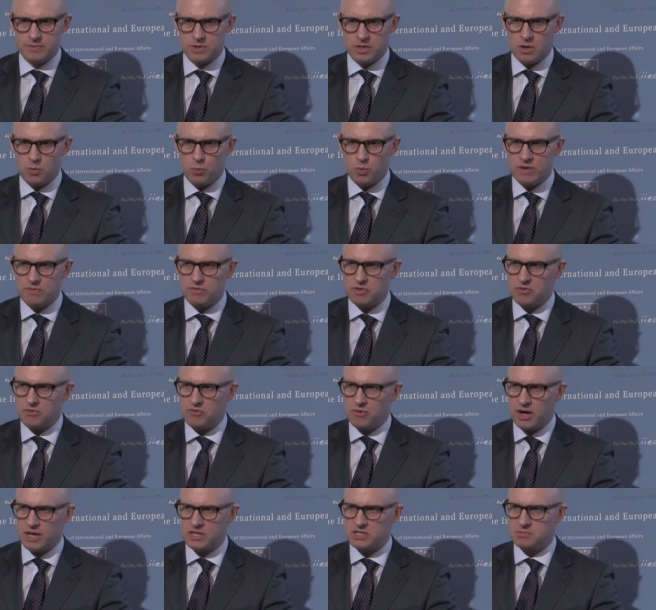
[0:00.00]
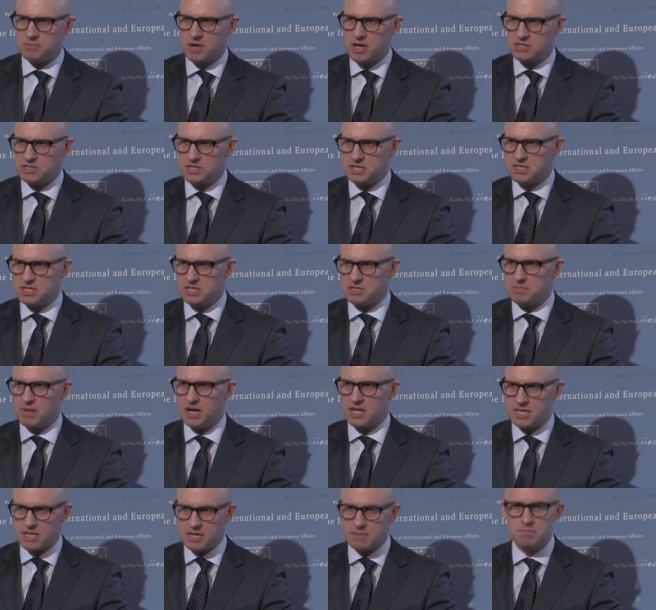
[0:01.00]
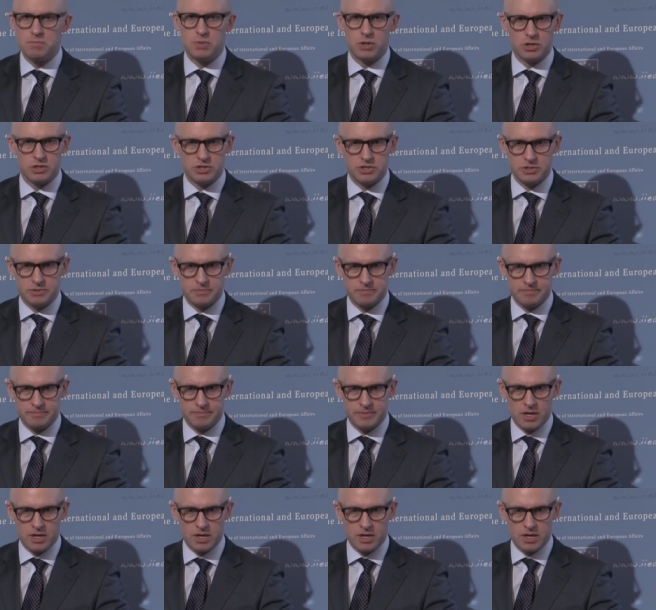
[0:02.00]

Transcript: You know, we've defined smart cities by the inputs.